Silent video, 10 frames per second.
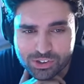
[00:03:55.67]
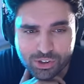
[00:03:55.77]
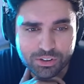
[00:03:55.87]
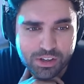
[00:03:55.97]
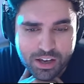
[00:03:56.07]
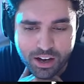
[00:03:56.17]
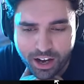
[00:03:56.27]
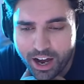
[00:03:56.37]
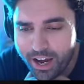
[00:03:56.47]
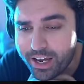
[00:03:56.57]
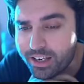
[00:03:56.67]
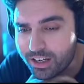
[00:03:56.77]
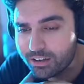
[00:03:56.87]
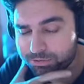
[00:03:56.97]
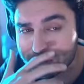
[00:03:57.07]
So I had
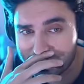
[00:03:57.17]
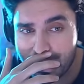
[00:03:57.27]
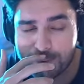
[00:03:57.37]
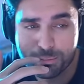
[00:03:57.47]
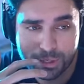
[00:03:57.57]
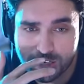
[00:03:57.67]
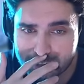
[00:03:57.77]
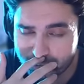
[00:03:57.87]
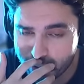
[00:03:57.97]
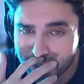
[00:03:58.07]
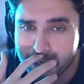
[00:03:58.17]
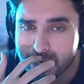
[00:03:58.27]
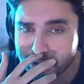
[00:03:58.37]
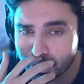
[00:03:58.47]
a fun time in the beta as well.